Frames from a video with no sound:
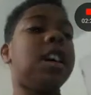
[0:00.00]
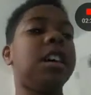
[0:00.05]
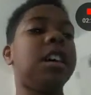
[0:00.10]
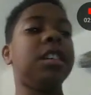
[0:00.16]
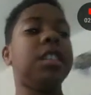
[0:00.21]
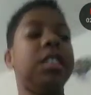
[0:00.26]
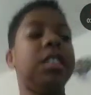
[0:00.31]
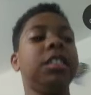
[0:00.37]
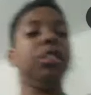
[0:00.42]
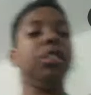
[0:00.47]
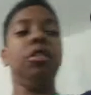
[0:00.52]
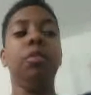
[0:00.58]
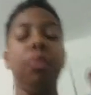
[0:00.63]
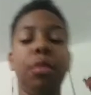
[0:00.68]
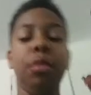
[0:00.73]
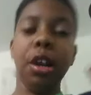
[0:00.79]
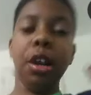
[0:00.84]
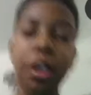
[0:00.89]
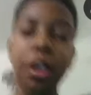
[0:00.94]
I need a little
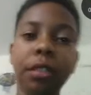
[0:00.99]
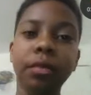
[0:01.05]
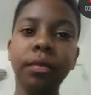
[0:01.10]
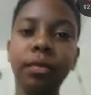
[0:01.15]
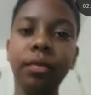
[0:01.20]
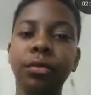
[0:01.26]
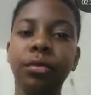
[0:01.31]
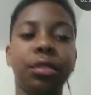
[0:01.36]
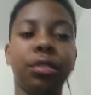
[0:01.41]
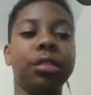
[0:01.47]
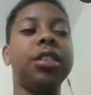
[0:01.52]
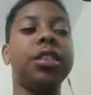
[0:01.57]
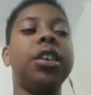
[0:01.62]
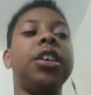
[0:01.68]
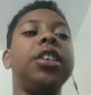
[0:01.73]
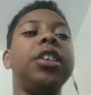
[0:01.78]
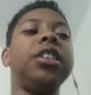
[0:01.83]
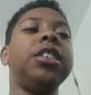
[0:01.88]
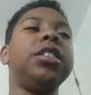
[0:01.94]
break.
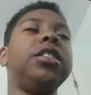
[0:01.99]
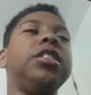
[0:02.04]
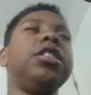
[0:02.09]
That is